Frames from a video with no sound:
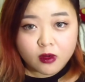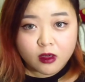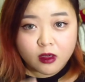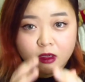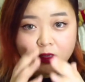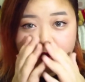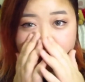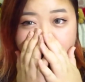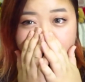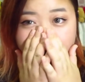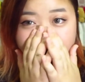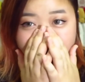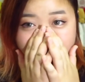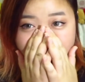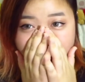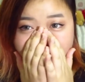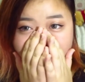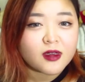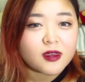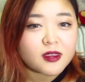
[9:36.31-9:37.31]
god, no.
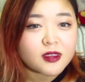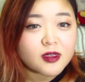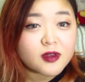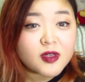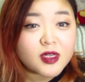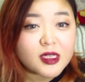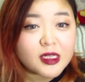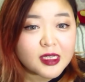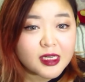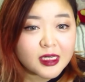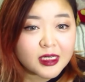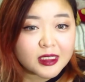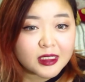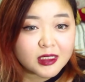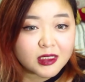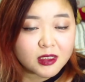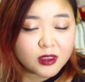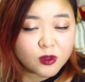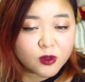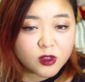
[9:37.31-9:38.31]
So in
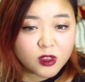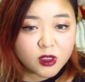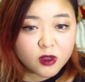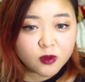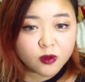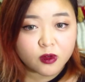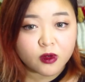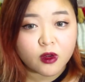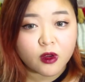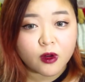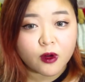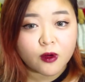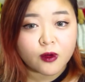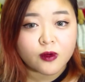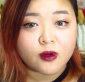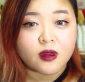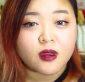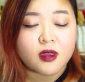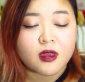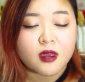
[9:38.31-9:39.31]
case you don't
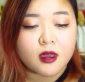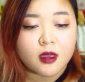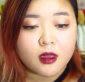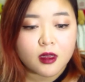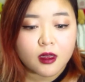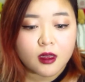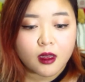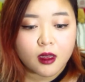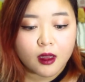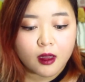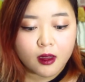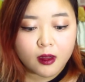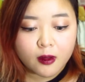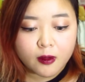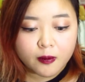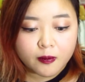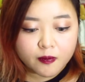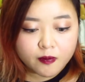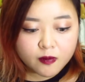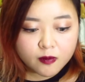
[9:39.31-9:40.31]
know,
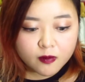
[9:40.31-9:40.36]
um,